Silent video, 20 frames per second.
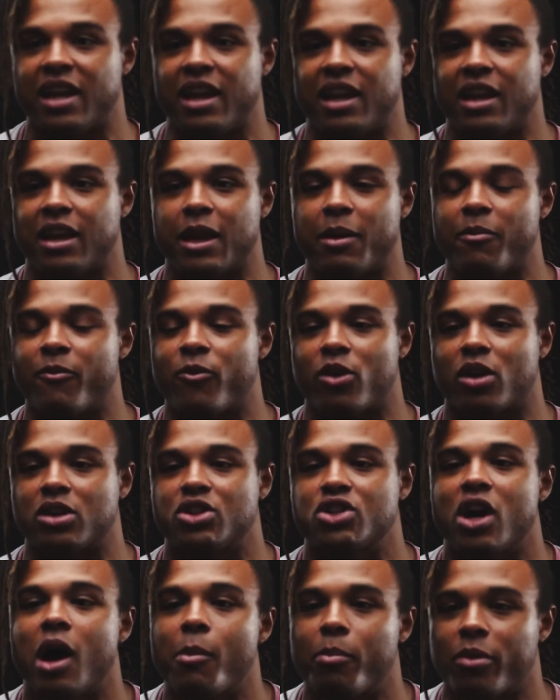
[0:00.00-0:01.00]
taking him for a
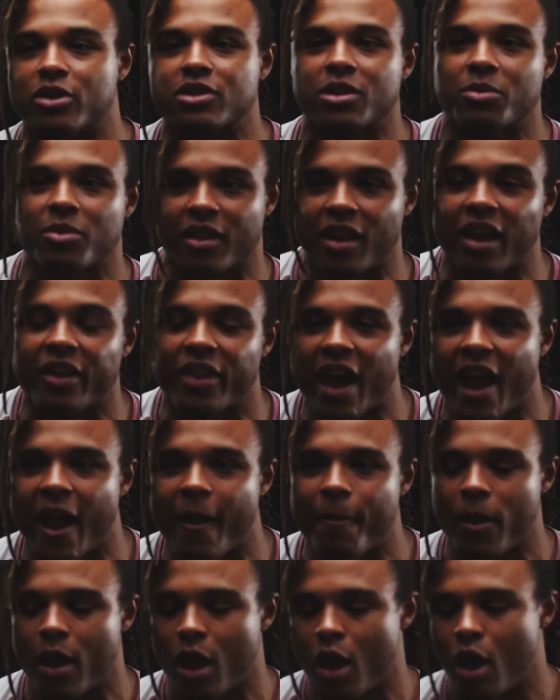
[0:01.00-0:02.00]
chump or something like
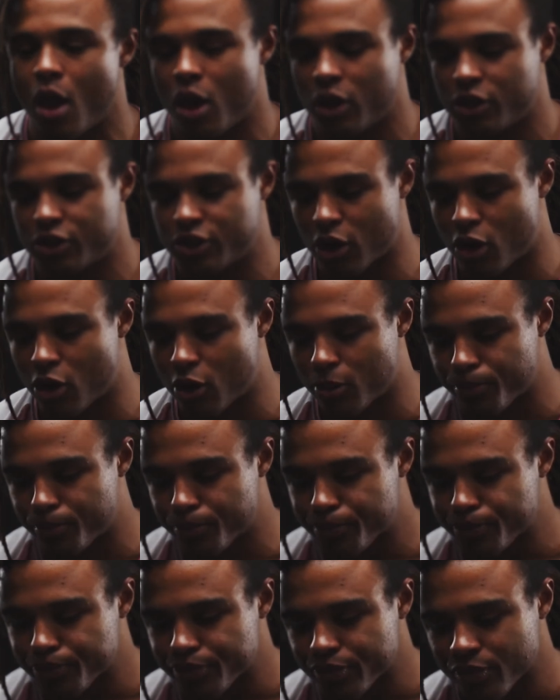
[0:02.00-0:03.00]
that.
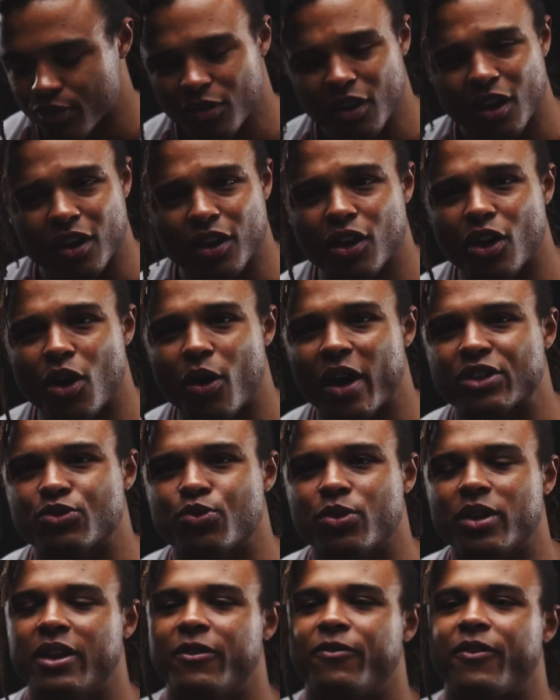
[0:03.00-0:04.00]
So, you know,
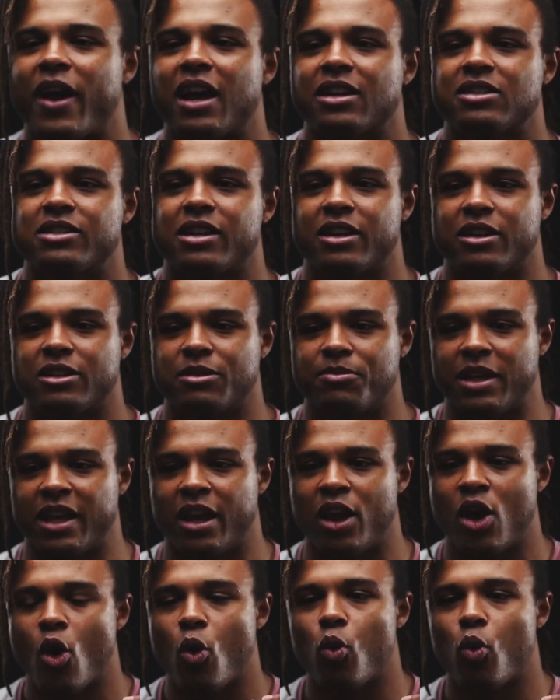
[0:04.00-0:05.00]
it's really fascinating to me